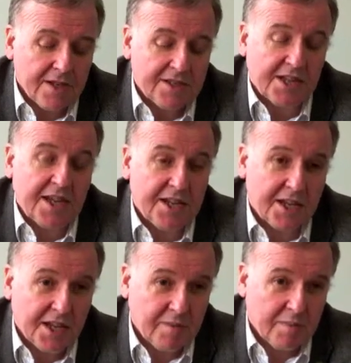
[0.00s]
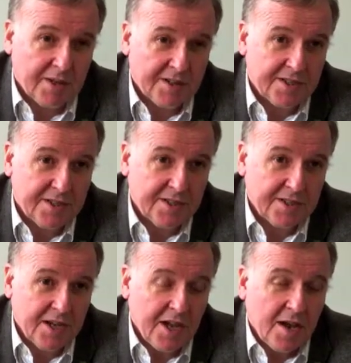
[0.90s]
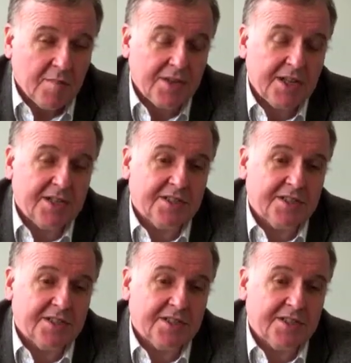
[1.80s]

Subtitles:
scanning capabilities. But then